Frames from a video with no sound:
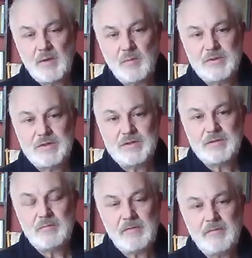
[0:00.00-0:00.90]
which is the
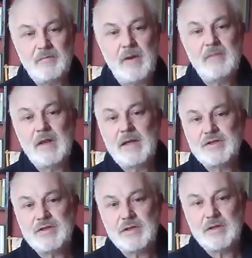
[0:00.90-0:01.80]

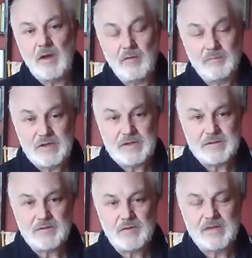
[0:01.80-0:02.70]
revelation of
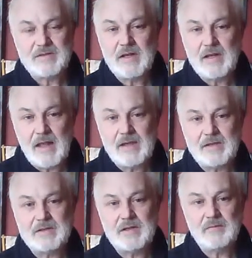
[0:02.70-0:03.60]
Jesus Christ, the
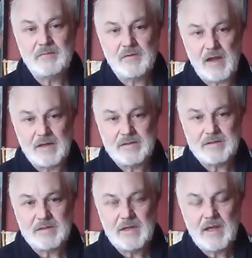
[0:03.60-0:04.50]
light of Christ,